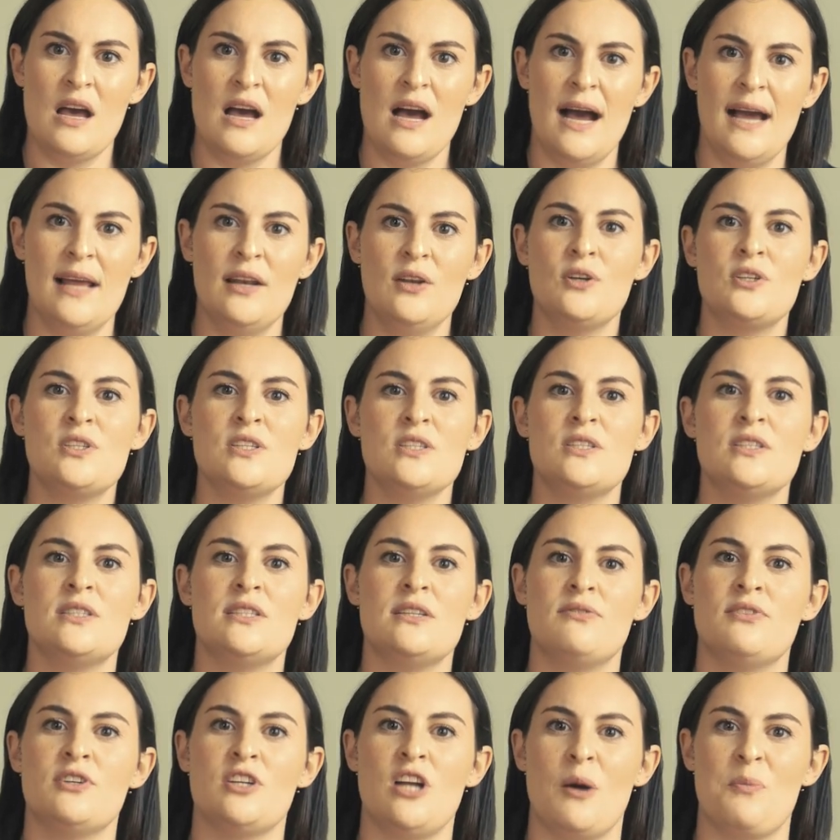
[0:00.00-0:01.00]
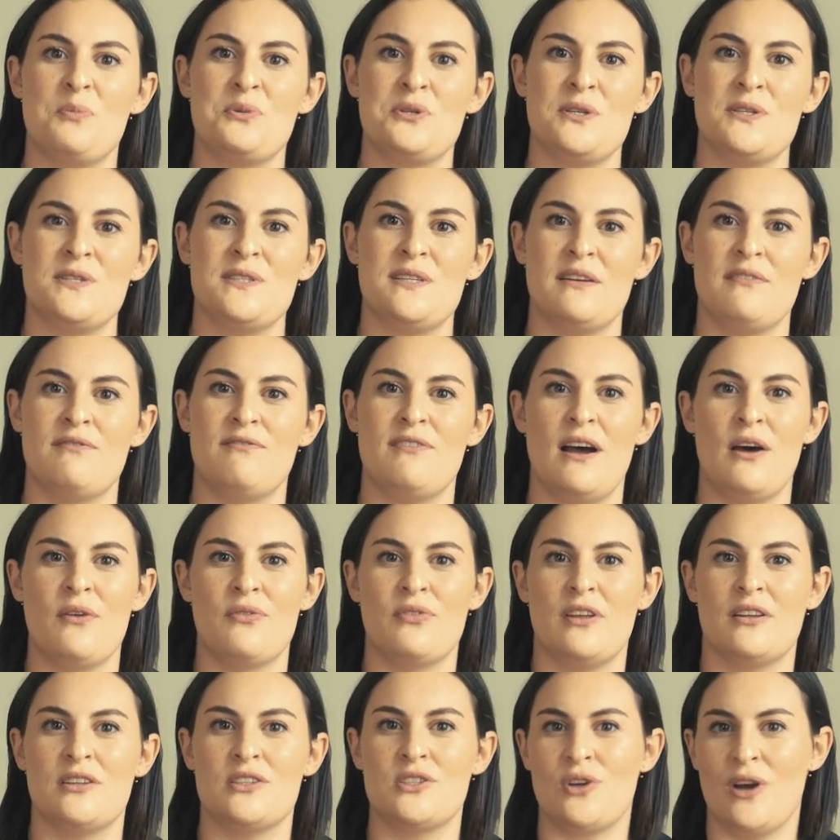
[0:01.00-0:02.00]
I looked into different options and
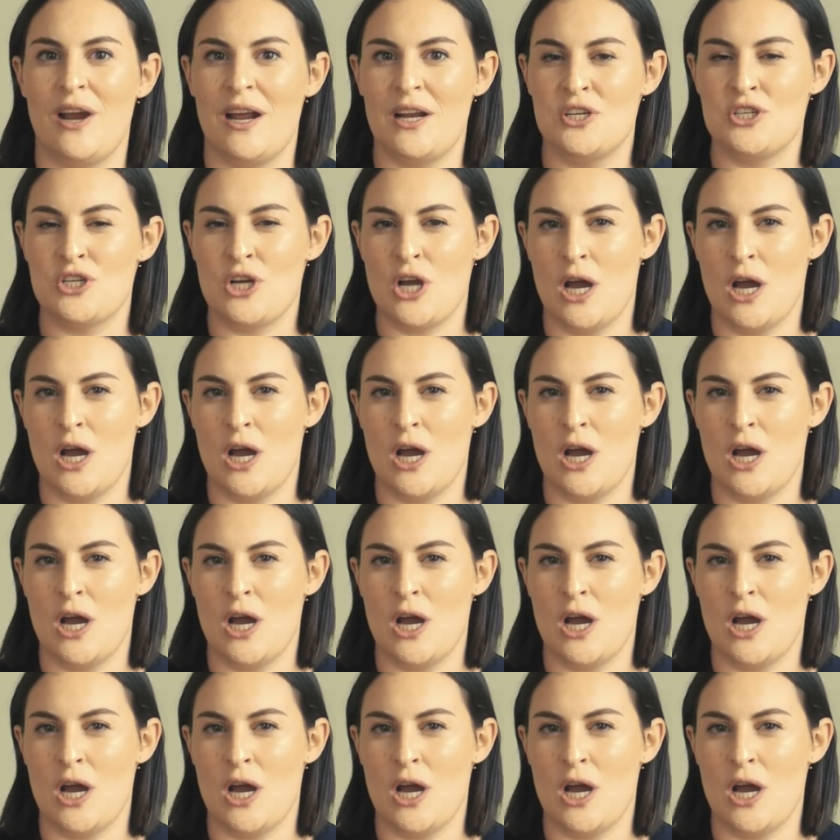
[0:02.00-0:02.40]
found that scratch